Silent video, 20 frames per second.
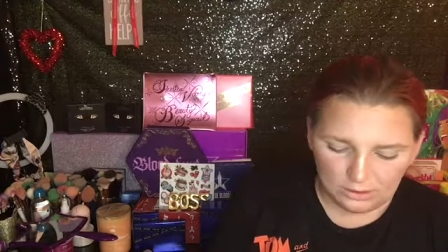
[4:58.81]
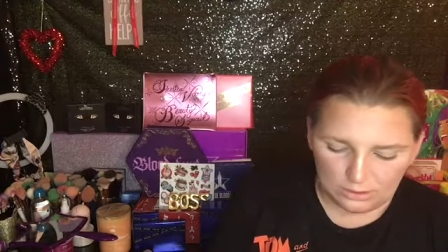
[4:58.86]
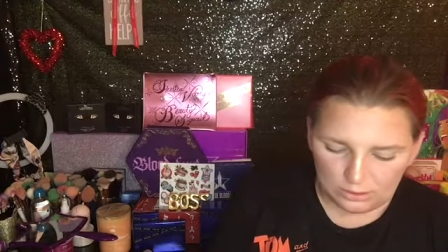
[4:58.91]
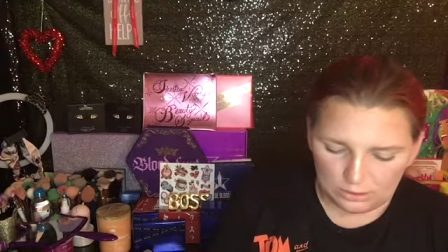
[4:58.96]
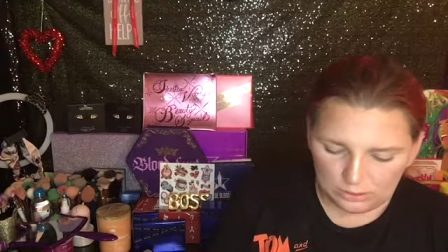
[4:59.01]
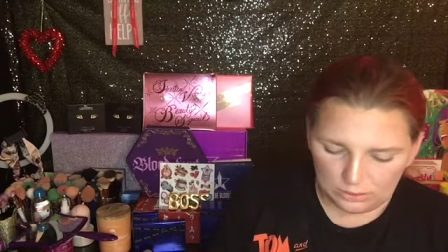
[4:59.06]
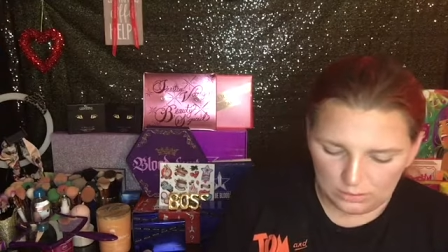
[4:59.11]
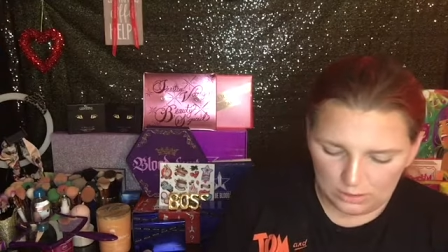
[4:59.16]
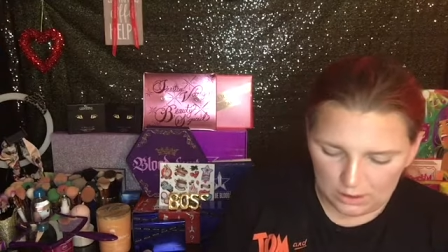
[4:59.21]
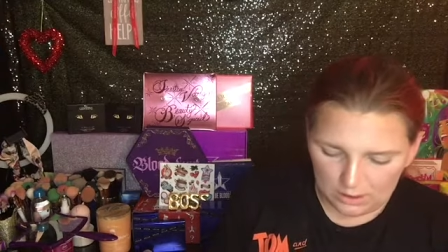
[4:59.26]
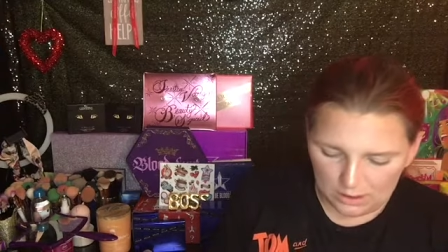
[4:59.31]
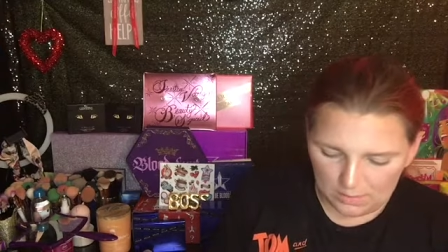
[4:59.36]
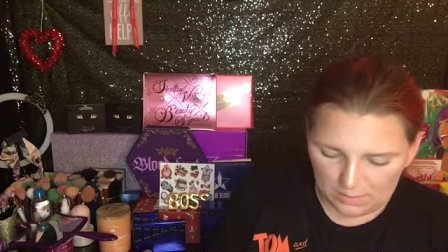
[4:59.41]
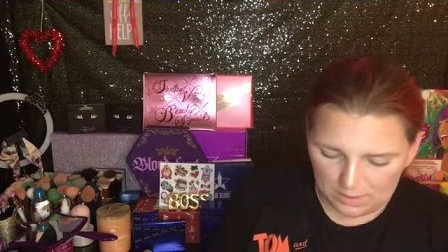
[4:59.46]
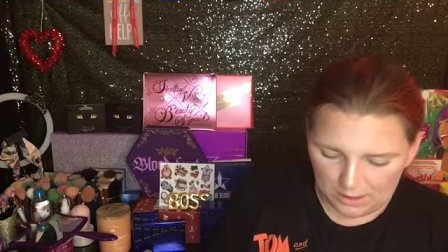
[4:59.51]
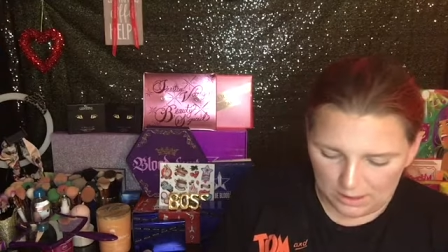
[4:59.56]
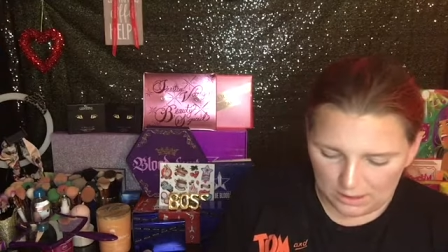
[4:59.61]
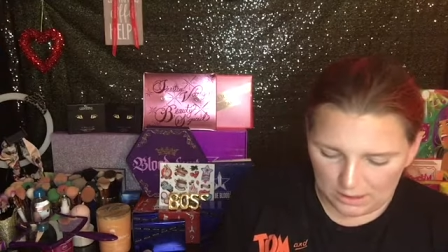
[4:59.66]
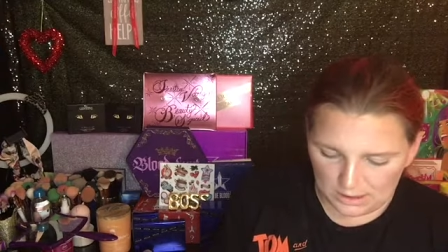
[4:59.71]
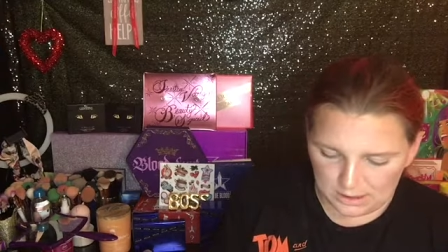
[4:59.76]
Truly the
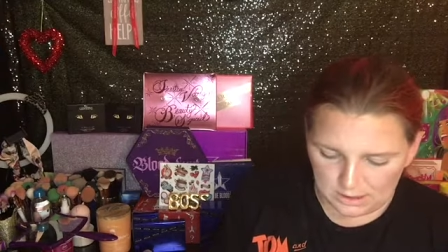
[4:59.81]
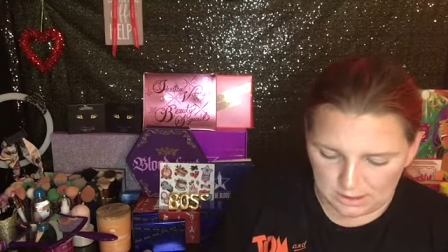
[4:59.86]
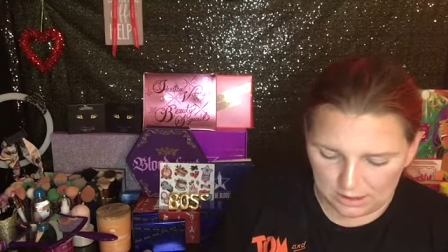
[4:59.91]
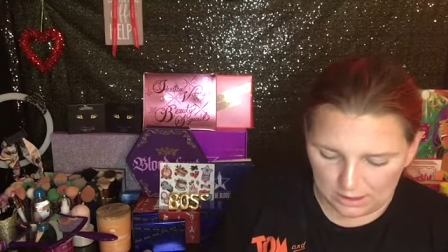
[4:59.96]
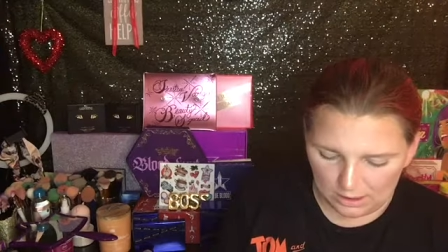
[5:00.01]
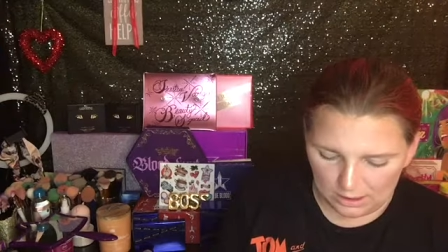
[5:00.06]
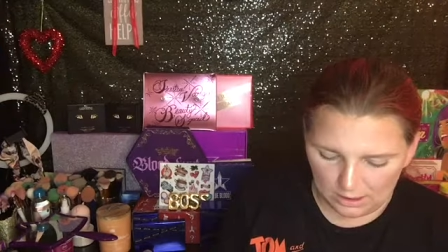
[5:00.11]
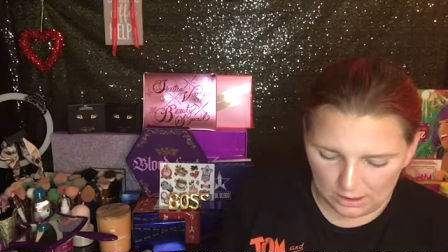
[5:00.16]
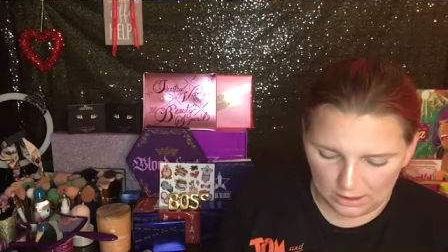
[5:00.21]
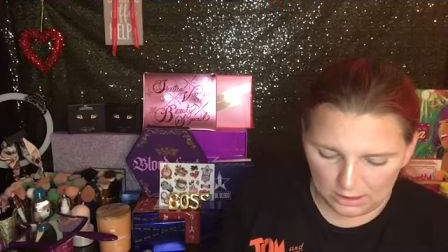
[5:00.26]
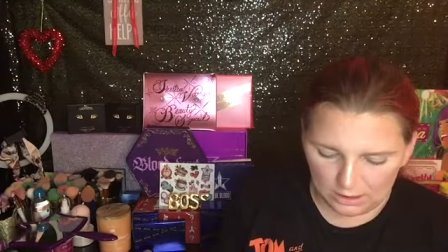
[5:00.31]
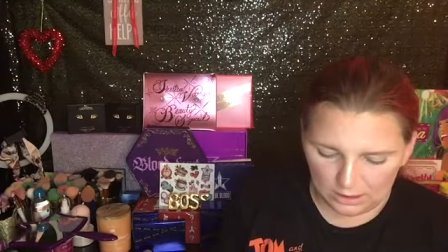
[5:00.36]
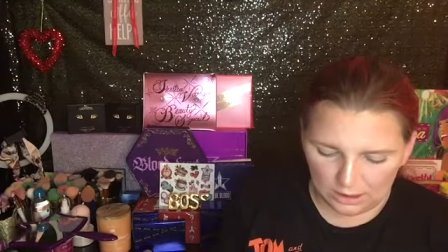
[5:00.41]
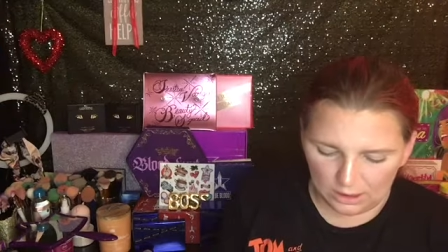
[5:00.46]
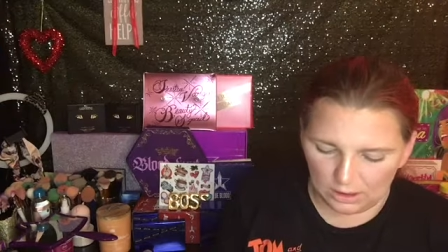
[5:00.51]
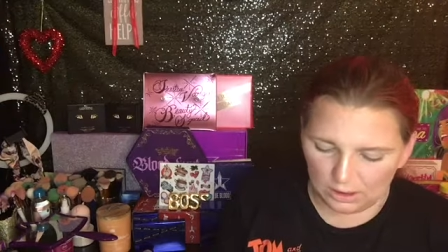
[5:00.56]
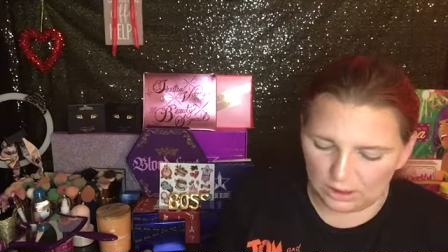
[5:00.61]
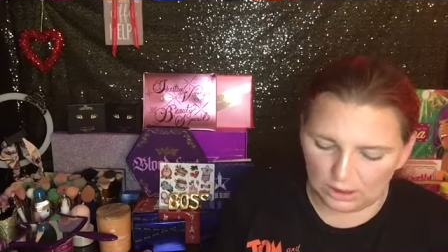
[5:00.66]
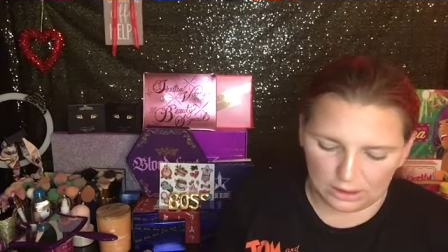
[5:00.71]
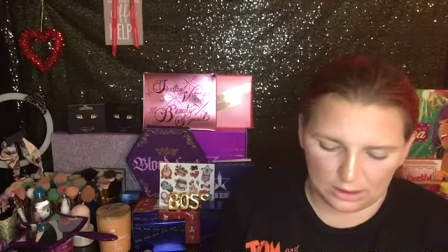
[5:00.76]
best.
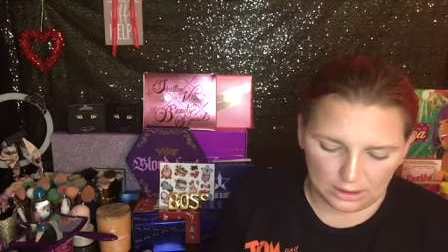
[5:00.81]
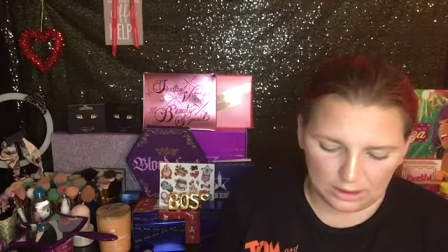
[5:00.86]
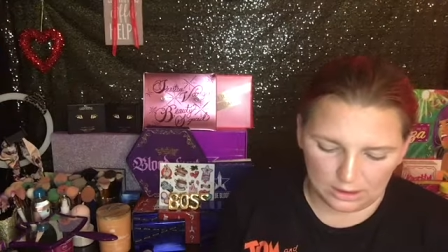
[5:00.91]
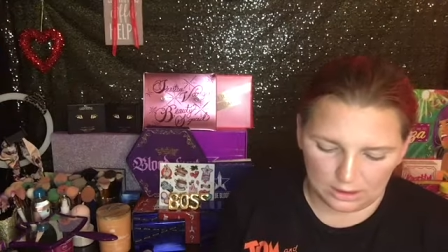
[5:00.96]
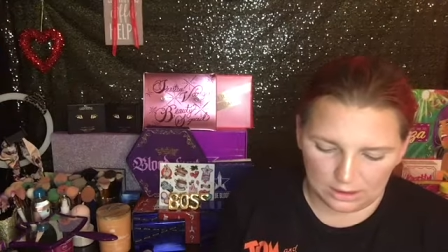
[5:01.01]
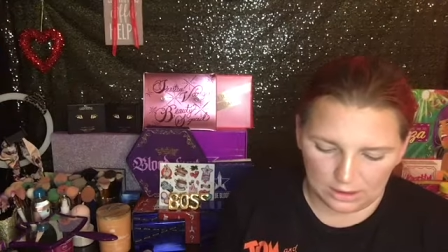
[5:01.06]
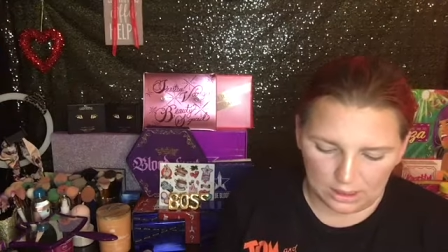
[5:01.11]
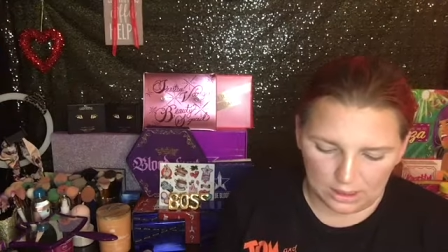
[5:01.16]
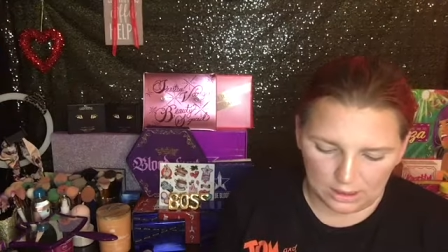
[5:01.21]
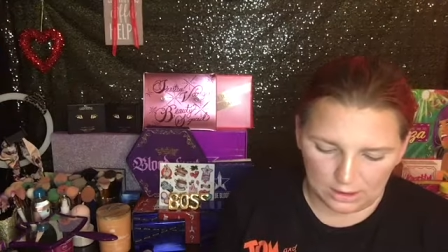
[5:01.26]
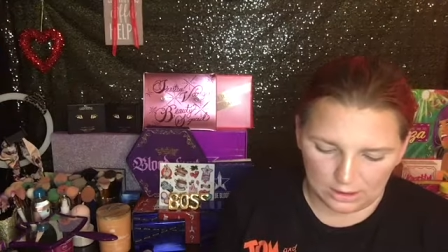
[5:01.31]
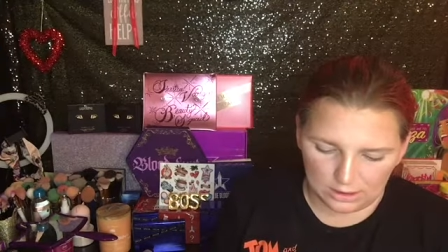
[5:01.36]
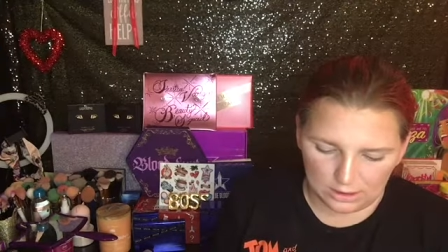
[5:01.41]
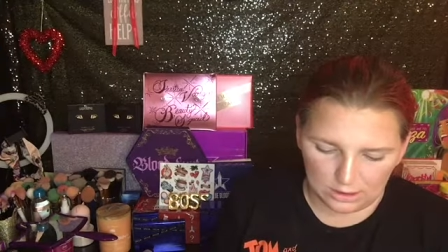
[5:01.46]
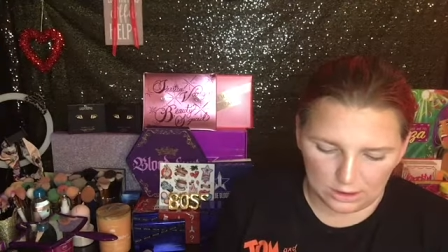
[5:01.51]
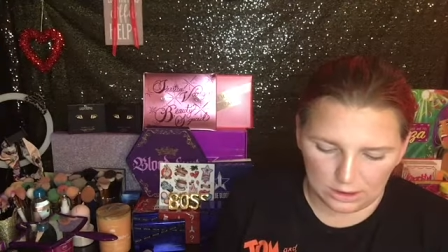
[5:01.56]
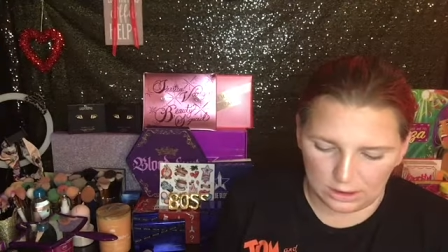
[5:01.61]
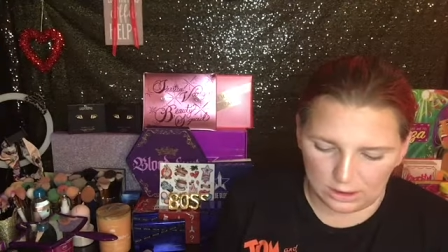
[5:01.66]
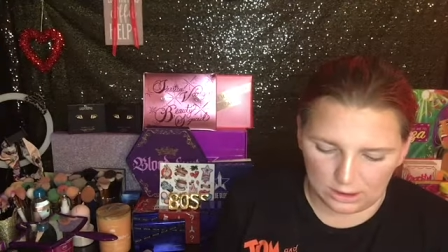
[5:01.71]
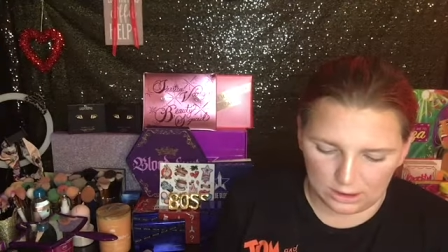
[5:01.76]
Look at this, guys.
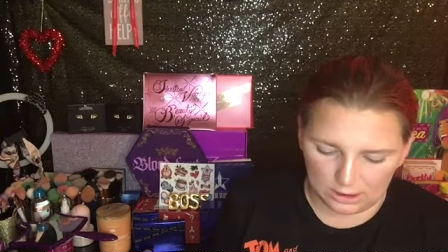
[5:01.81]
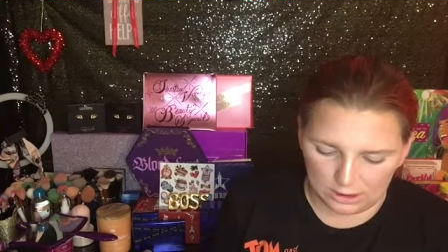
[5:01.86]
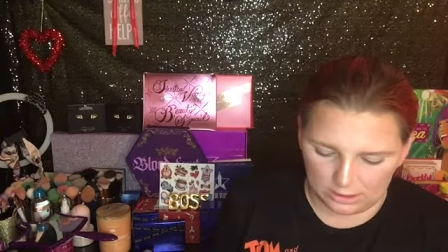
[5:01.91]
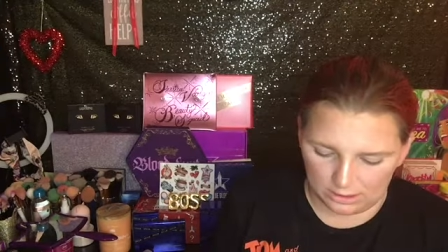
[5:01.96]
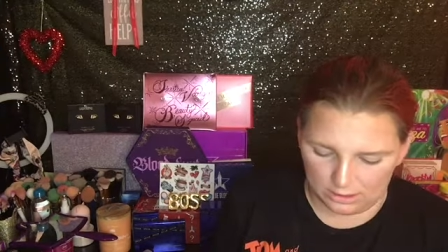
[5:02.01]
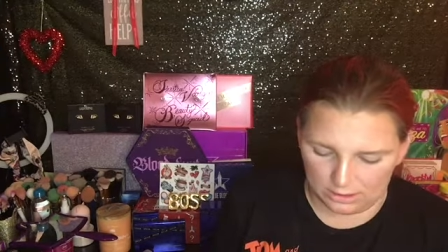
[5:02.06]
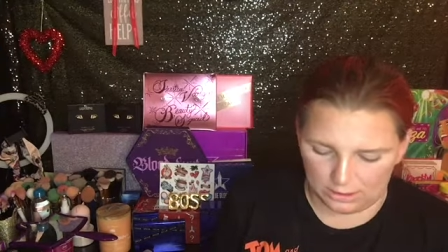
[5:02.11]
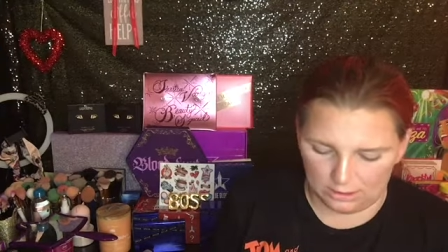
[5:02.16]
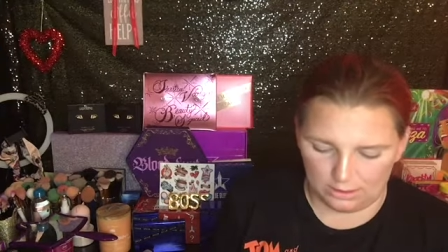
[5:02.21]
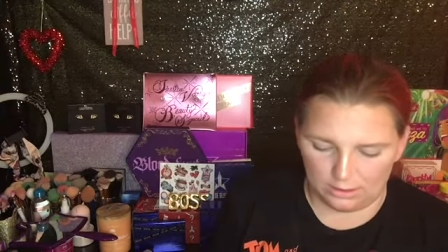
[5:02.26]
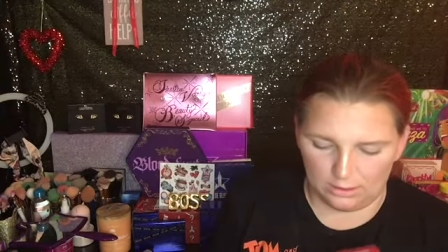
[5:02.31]
Just look at this.